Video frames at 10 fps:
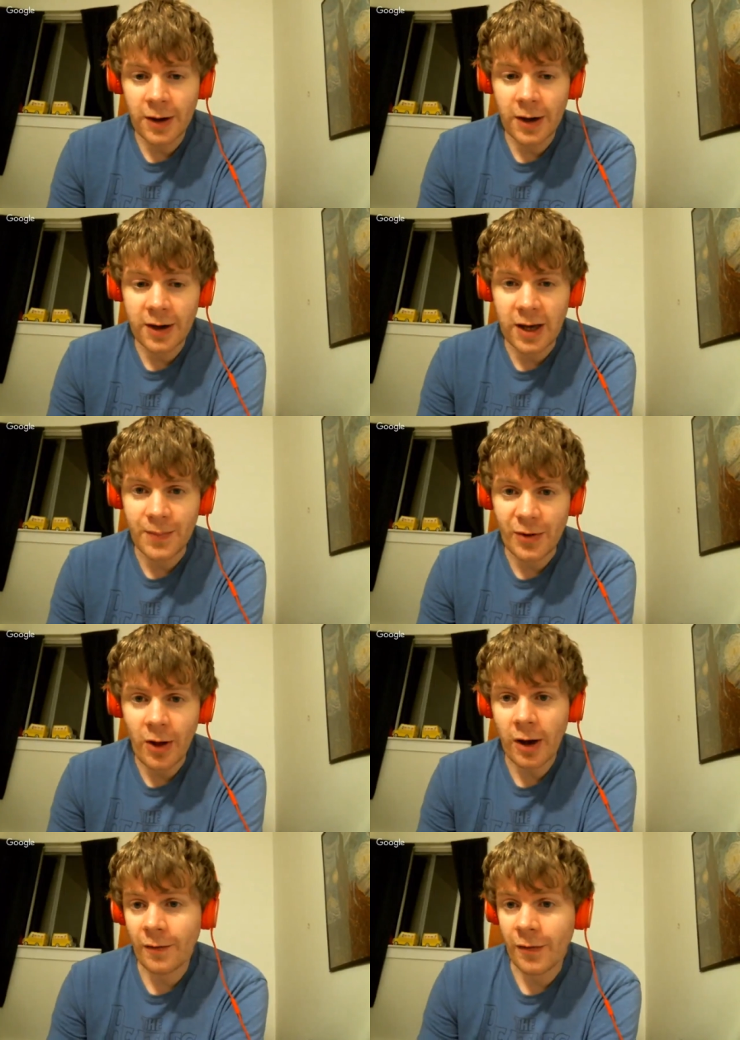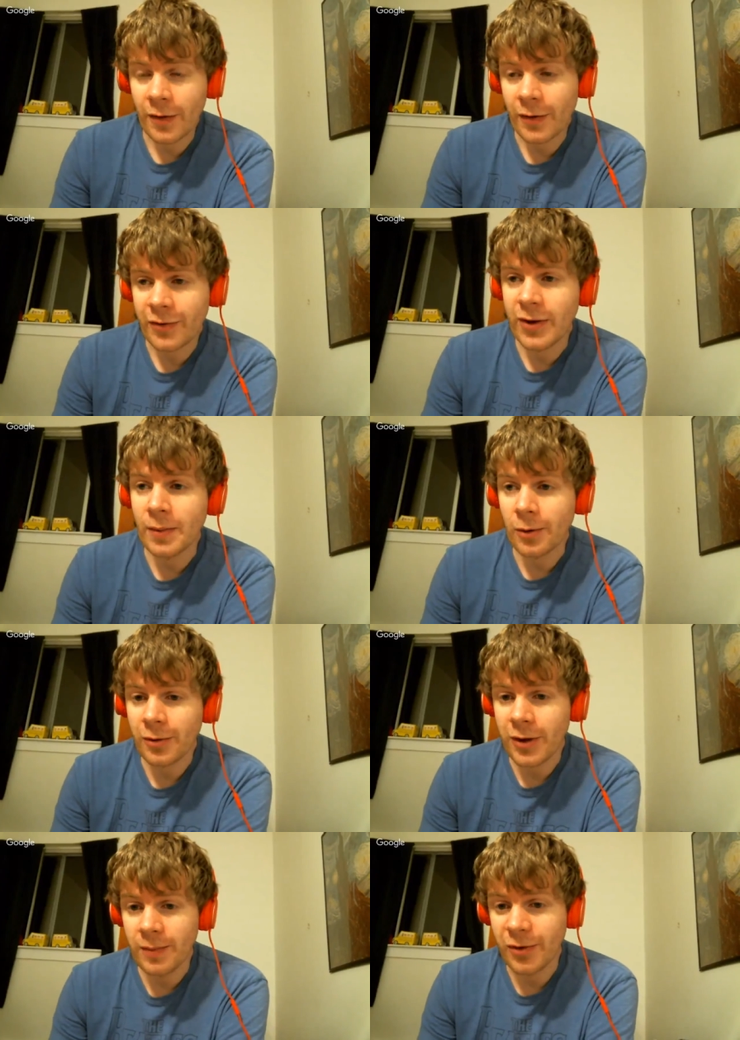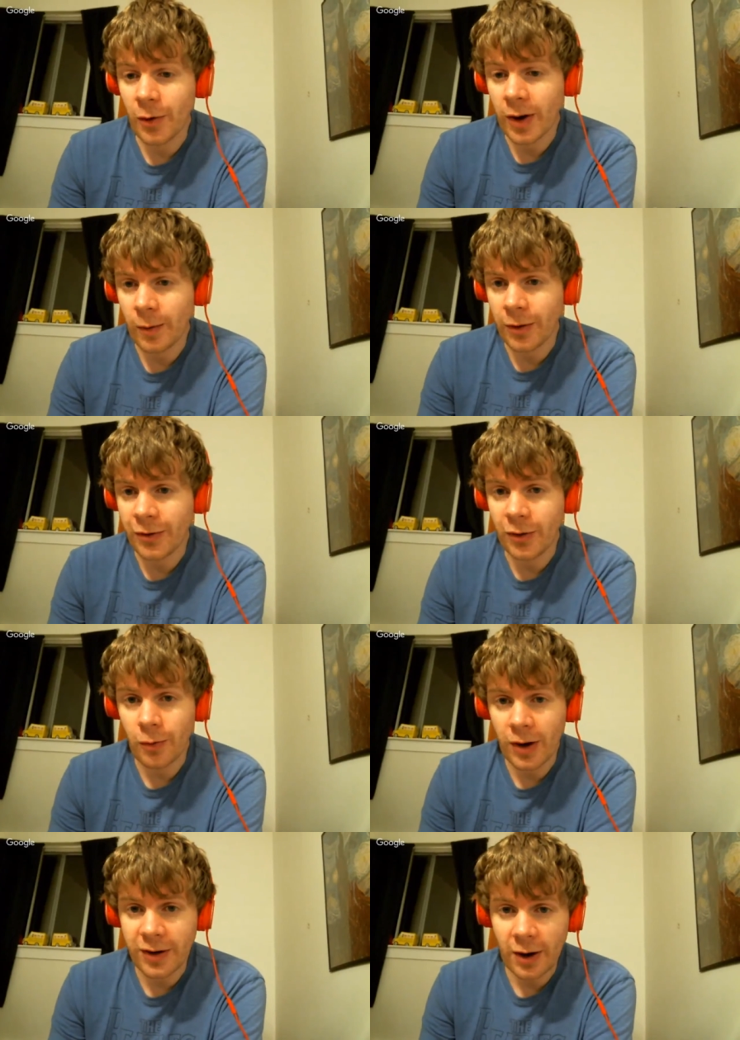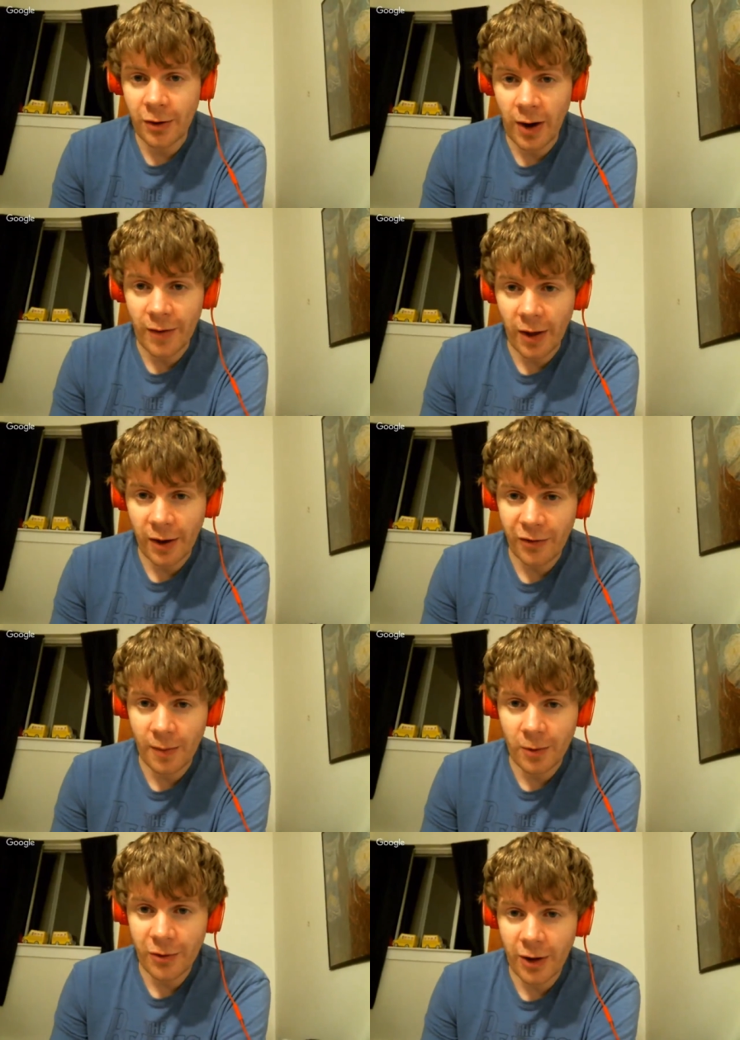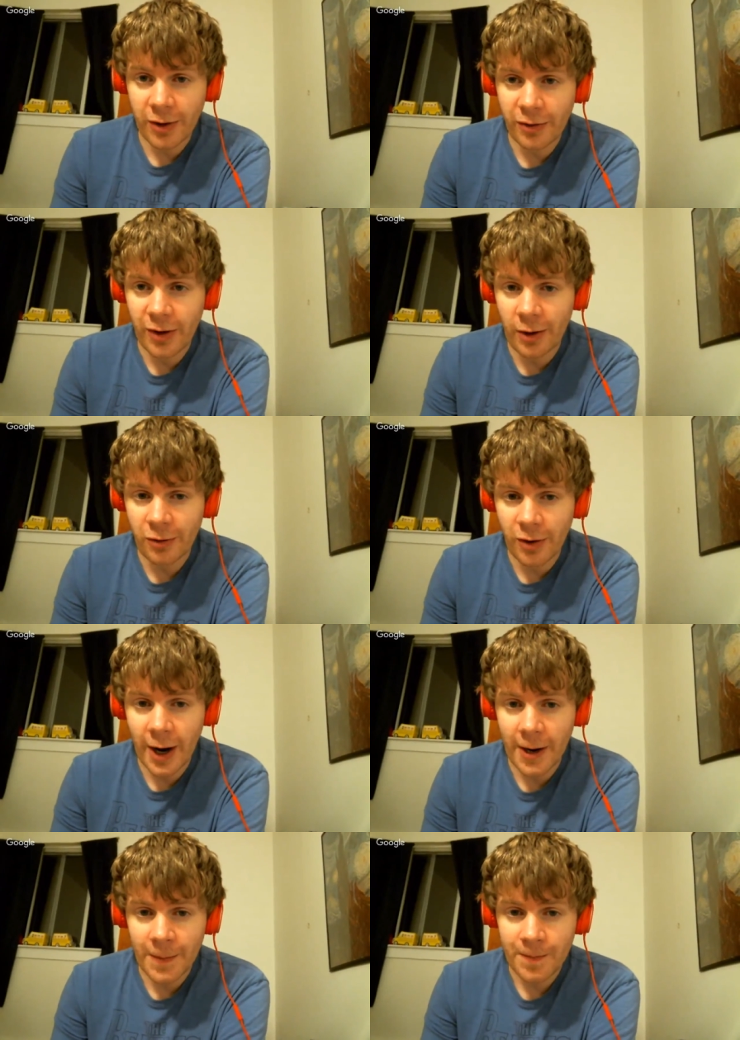It keeps a lot of similar themes going with it too, right down to having like a similar sounding soundtrack.